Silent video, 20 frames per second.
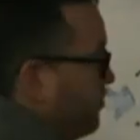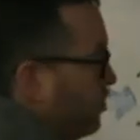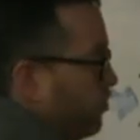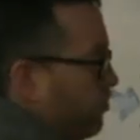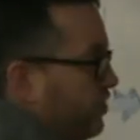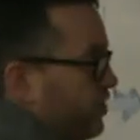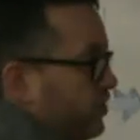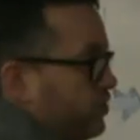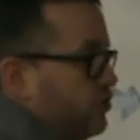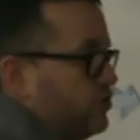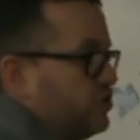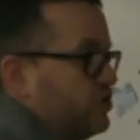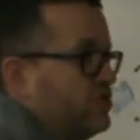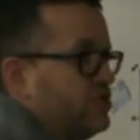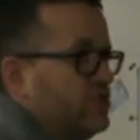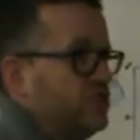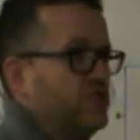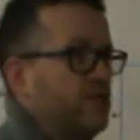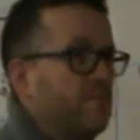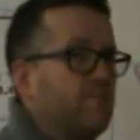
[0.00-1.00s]
or it could
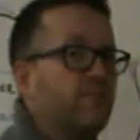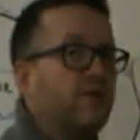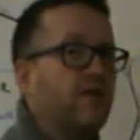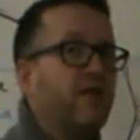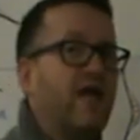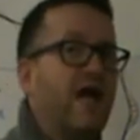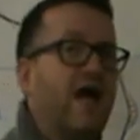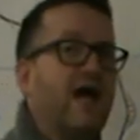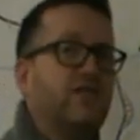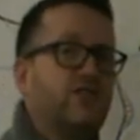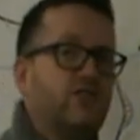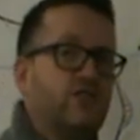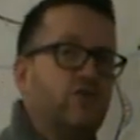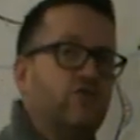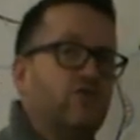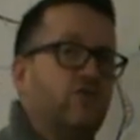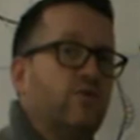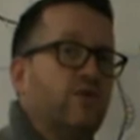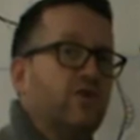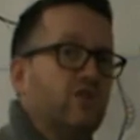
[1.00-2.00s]
simply ask you
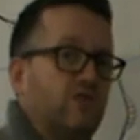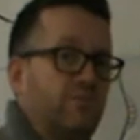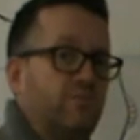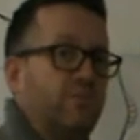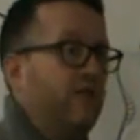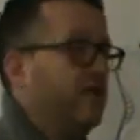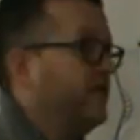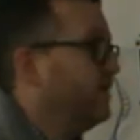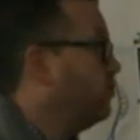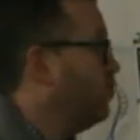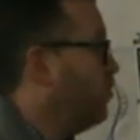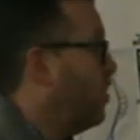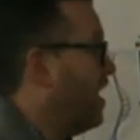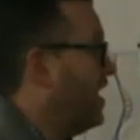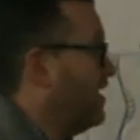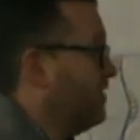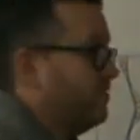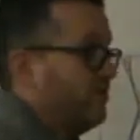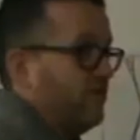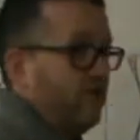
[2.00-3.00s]
to explain why
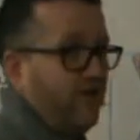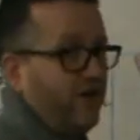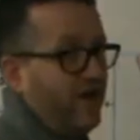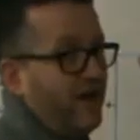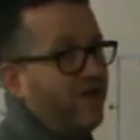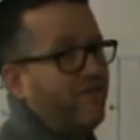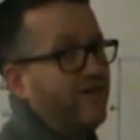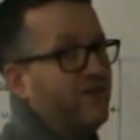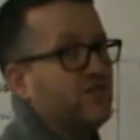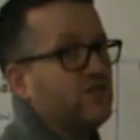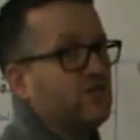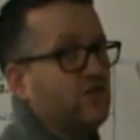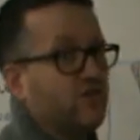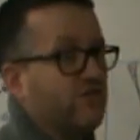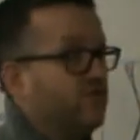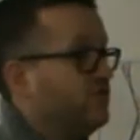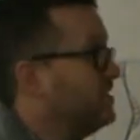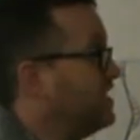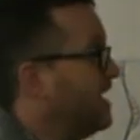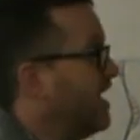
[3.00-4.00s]
there are areas
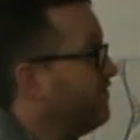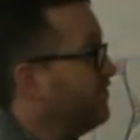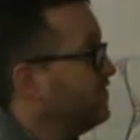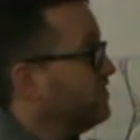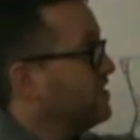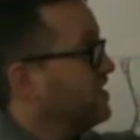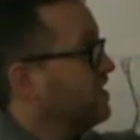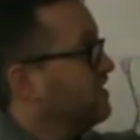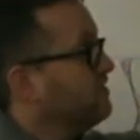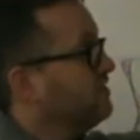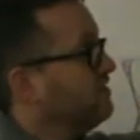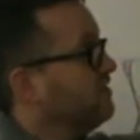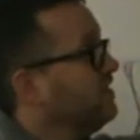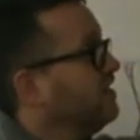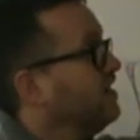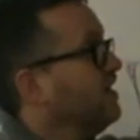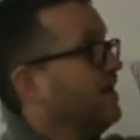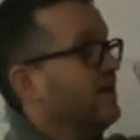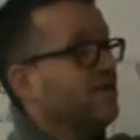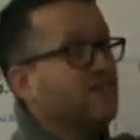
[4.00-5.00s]
of deficit
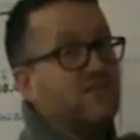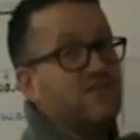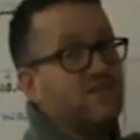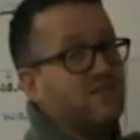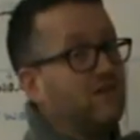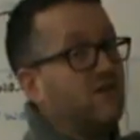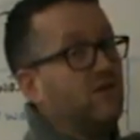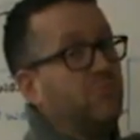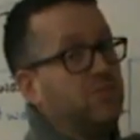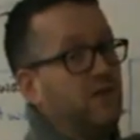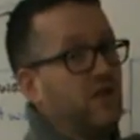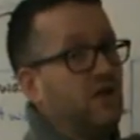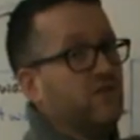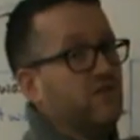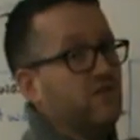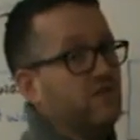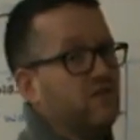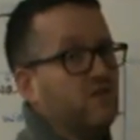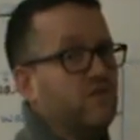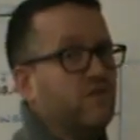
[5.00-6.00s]
and
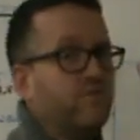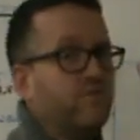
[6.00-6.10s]
surplus.